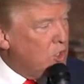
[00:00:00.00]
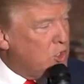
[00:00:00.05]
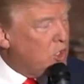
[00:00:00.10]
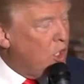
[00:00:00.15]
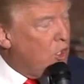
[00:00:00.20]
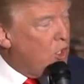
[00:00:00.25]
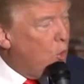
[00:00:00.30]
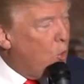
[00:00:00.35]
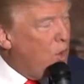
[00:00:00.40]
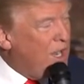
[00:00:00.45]

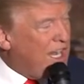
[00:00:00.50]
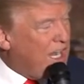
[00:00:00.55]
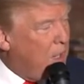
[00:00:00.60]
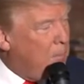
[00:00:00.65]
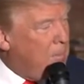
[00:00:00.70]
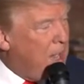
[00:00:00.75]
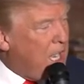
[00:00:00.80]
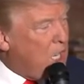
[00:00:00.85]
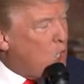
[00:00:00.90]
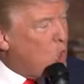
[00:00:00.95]
so that we
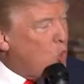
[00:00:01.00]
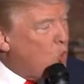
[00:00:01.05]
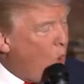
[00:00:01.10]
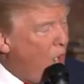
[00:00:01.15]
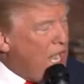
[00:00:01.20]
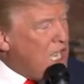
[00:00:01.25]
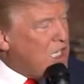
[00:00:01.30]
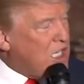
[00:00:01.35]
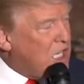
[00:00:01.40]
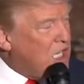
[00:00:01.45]
can make
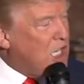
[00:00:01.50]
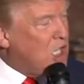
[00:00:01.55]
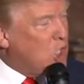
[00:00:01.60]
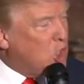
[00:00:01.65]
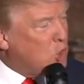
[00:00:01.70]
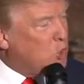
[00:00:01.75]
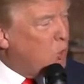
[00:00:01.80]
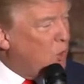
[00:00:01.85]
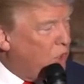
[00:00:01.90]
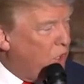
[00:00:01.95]
great
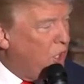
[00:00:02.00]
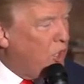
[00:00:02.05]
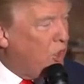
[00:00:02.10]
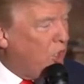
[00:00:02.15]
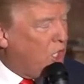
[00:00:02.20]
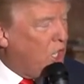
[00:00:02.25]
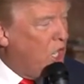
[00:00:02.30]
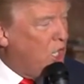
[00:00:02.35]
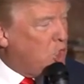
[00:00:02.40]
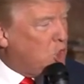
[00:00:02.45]
deals with
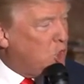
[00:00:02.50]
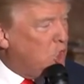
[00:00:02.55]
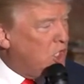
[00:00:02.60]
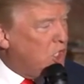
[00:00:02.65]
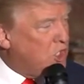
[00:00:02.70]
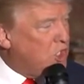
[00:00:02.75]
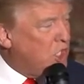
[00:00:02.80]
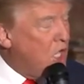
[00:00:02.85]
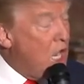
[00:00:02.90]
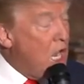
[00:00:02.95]
other
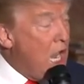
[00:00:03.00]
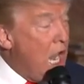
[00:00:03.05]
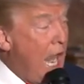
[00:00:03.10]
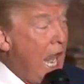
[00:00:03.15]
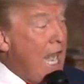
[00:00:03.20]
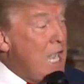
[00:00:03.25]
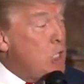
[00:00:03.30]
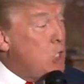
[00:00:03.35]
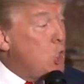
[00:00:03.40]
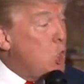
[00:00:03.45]
countries
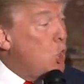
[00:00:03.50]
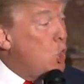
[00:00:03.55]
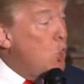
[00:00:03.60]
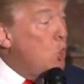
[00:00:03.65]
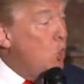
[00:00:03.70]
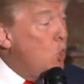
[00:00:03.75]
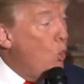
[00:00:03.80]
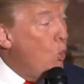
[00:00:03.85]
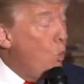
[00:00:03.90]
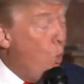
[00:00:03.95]
and
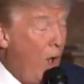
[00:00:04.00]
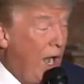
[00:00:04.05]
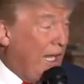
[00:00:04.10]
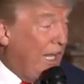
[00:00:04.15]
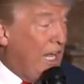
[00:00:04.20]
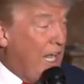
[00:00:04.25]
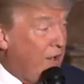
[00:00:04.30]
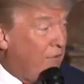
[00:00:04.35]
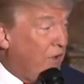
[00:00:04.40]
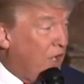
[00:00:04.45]
do
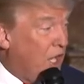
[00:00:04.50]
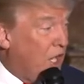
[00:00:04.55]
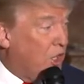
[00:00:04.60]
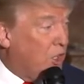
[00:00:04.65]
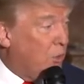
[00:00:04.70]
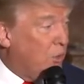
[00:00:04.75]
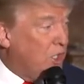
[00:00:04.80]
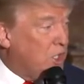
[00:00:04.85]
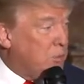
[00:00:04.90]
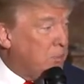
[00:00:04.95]
well in every
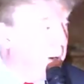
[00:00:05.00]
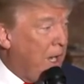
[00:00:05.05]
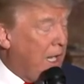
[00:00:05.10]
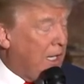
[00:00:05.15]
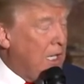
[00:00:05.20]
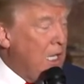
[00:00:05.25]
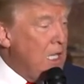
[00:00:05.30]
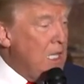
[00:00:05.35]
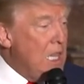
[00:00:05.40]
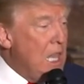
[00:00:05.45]
other
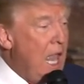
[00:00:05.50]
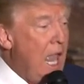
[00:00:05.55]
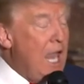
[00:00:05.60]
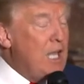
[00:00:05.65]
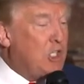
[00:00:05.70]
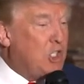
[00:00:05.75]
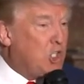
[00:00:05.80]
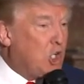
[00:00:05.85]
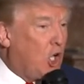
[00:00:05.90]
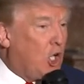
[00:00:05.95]
respect.
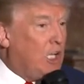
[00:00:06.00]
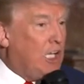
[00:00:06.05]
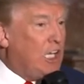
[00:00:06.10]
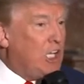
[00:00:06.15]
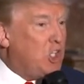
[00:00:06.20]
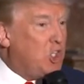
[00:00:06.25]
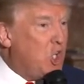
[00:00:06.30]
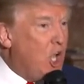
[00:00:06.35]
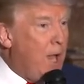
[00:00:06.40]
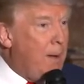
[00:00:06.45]
And
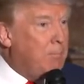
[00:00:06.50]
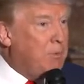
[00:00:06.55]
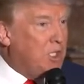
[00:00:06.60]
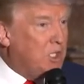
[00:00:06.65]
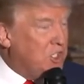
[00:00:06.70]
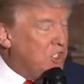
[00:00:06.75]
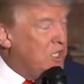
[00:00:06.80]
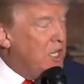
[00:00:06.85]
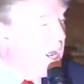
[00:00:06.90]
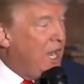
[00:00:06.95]
certainly Jeb
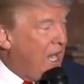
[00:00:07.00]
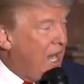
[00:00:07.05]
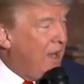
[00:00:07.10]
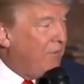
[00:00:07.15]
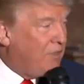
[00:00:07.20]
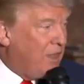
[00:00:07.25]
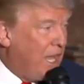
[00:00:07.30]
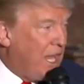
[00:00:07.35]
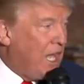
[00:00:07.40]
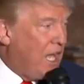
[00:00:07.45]
does not
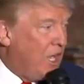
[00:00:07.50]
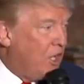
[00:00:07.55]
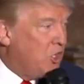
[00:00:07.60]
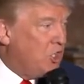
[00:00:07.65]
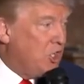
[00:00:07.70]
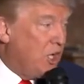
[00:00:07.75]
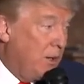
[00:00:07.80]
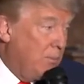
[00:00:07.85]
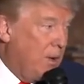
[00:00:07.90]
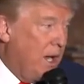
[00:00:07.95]
have that
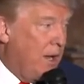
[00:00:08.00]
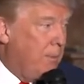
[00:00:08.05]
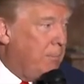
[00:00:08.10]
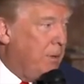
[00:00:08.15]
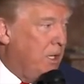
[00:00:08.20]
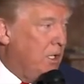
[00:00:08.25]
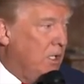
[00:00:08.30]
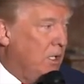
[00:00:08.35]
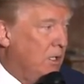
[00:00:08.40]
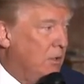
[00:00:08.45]
energy, in my
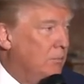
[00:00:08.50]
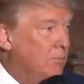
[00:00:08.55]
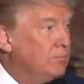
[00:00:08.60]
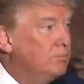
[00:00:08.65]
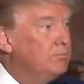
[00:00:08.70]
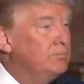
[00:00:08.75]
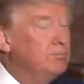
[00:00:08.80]
opinion.